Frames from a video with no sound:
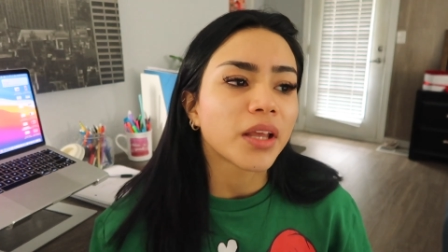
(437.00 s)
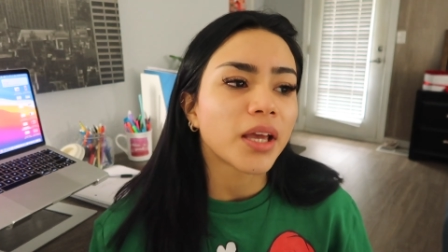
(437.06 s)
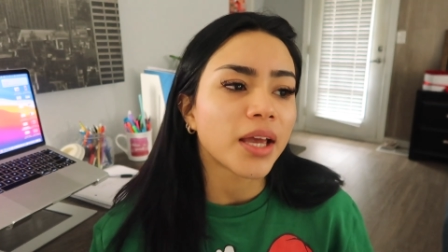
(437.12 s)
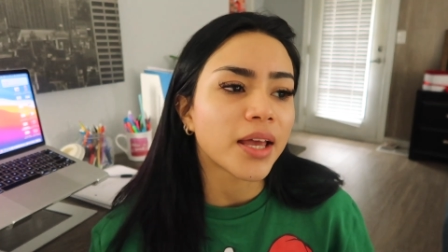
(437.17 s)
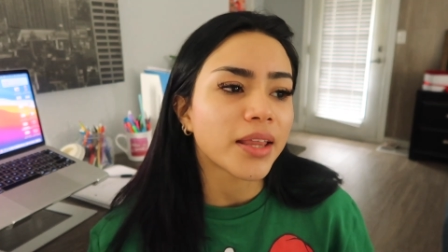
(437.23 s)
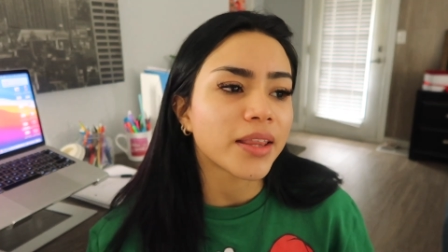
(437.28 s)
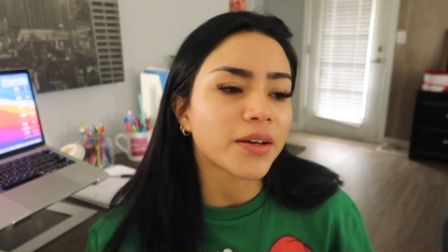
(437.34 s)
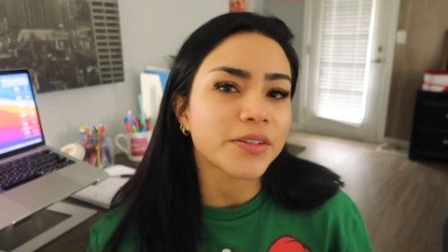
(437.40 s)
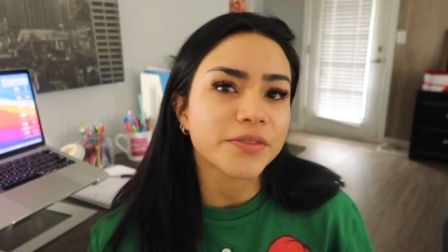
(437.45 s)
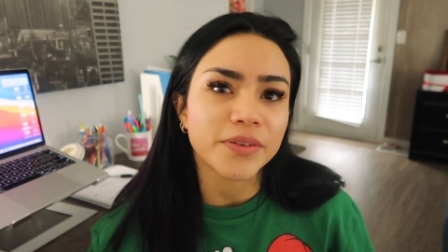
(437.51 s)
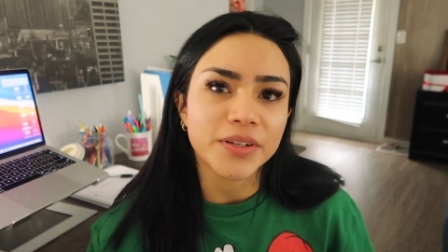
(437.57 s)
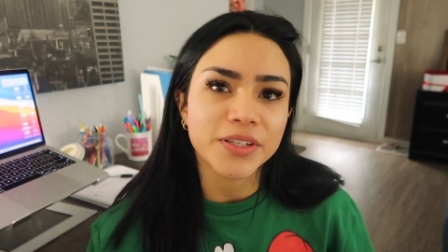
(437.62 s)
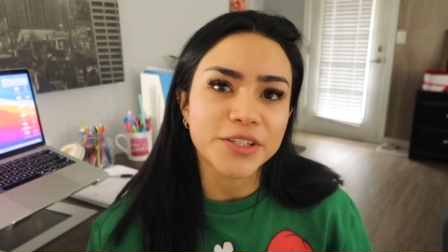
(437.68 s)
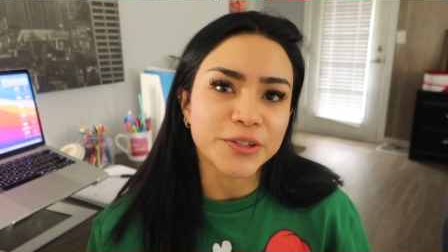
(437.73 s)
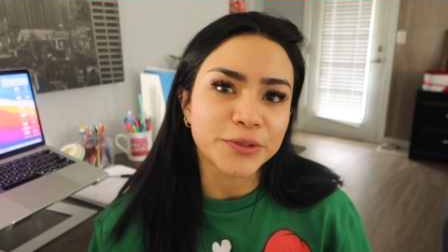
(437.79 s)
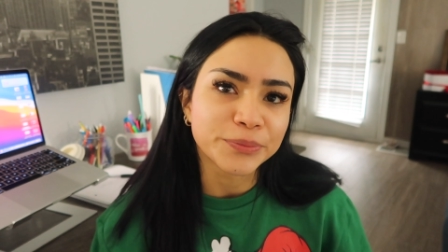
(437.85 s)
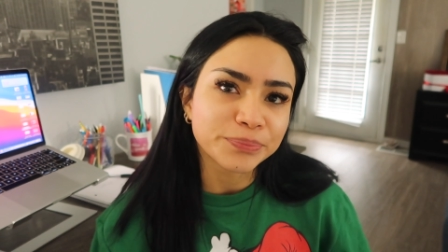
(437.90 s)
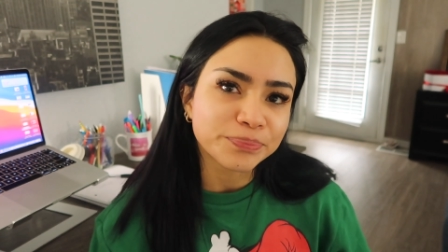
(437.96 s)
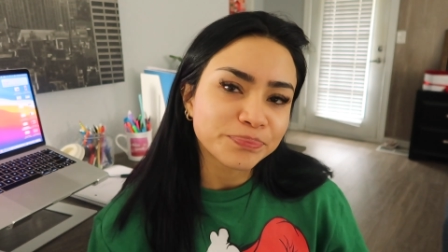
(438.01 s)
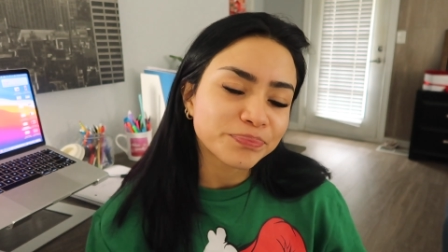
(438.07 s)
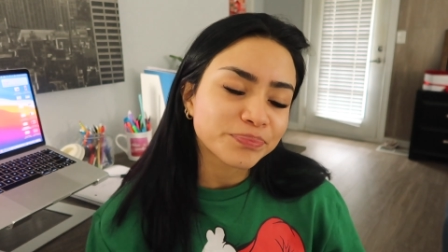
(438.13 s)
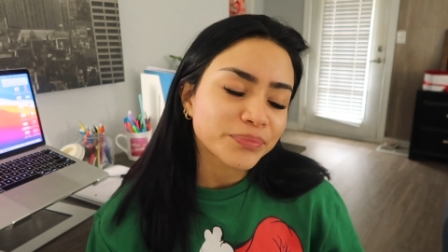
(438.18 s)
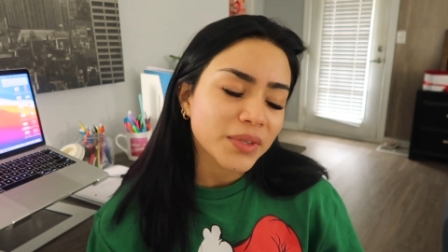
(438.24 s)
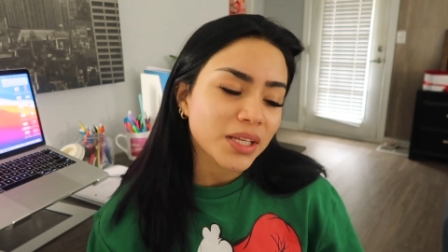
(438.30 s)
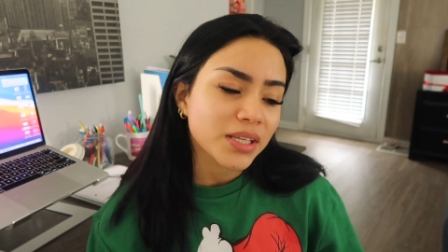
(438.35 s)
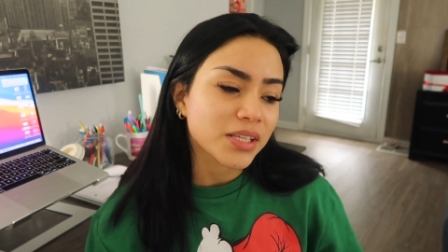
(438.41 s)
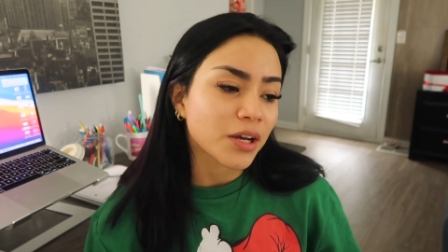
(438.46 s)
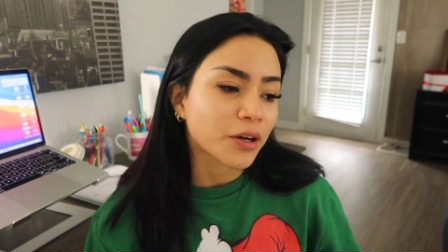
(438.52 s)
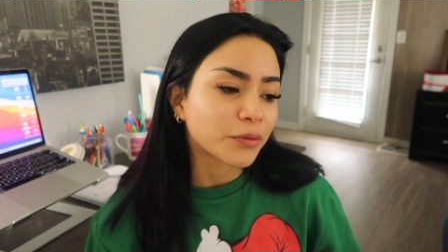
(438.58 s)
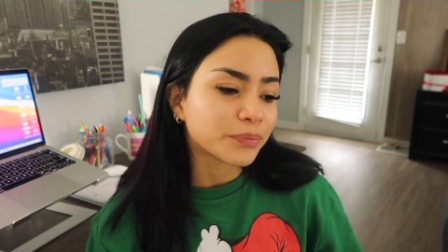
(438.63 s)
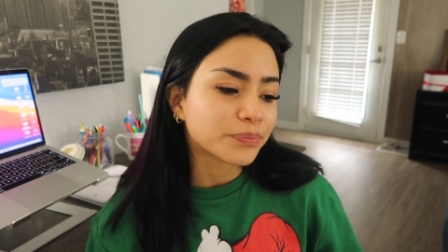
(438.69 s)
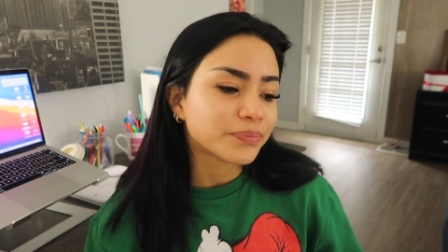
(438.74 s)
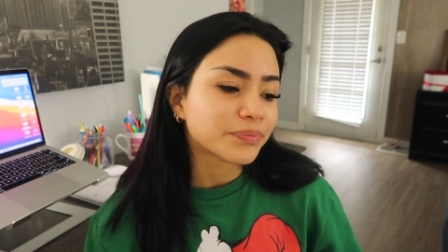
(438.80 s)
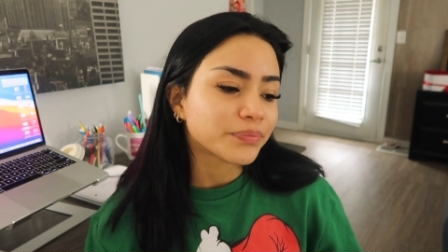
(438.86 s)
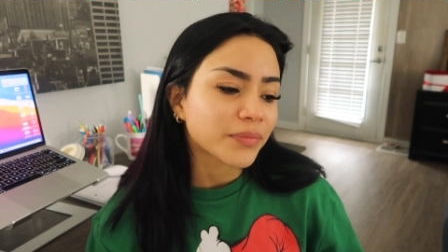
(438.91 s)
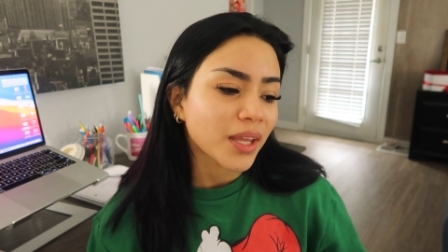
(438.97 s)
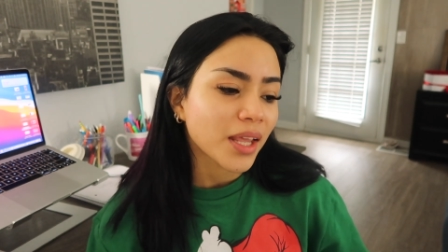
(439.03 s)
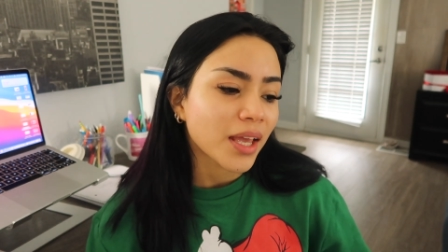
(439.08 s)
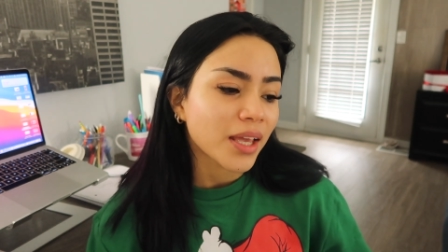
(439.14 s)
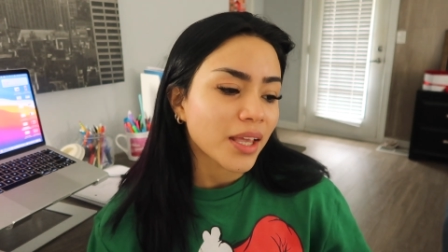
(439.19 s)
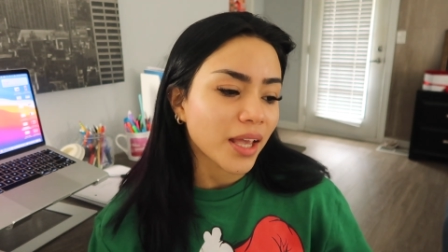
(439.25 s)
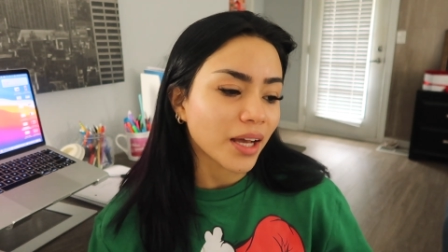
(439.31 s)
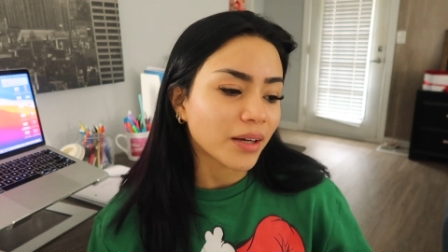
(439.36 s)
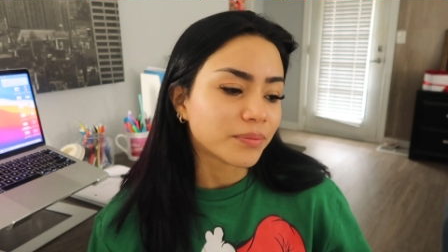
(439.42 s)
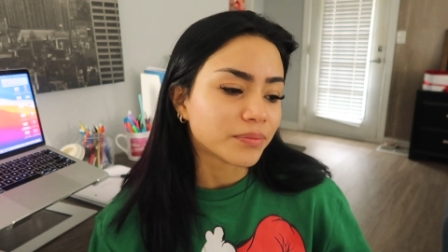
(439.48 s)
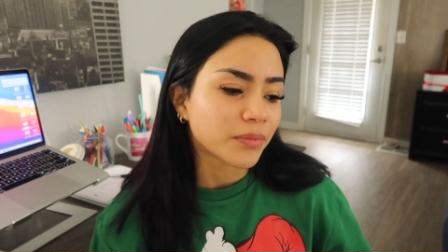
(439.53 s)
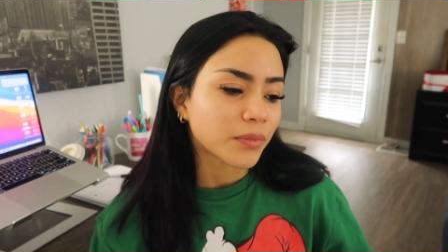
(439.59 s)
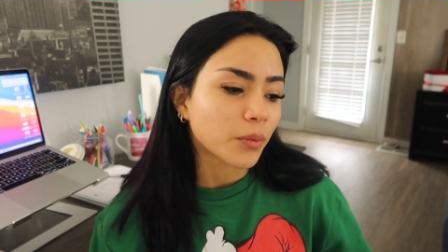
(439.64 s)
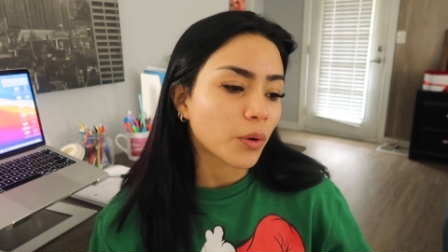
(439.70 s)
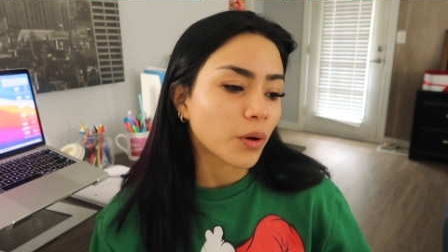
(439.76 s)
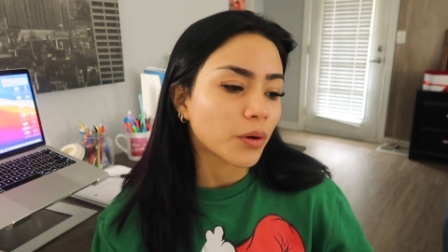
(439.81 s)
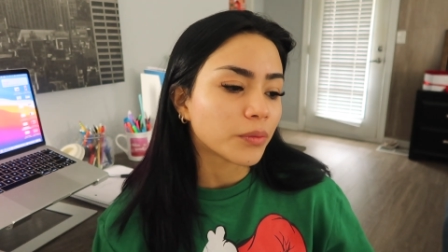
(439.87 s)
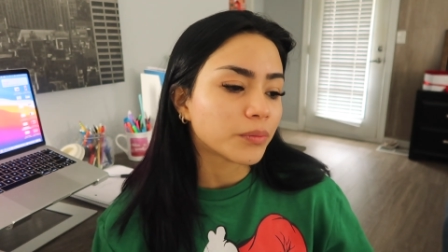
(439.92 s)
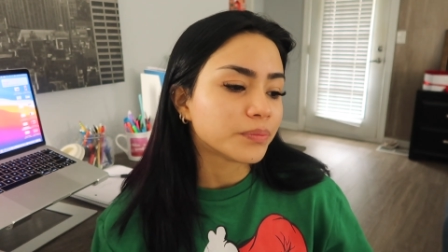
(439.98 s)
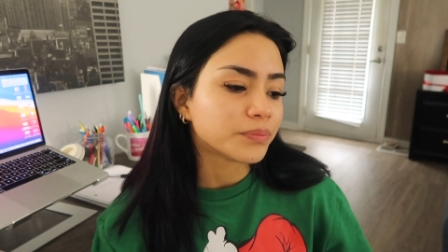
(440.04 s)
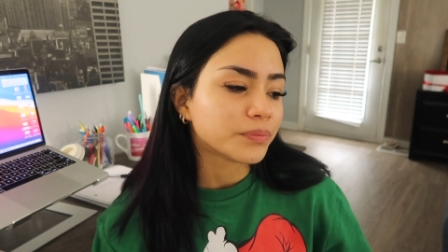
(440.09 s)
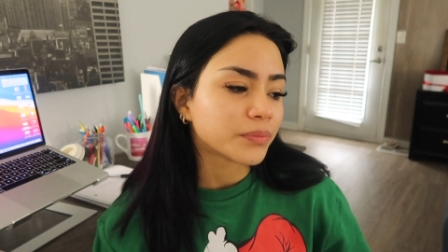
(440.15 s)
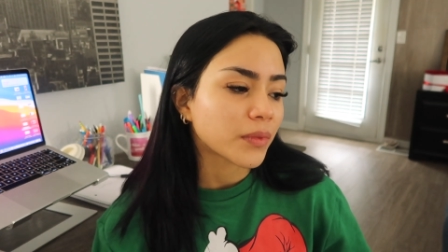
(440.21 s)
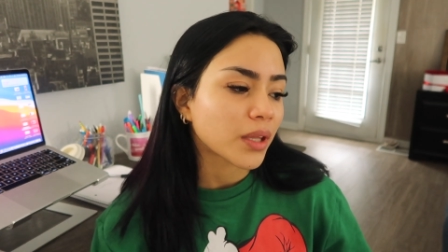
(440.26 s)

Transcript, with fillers: And that was fun too. So yeah, well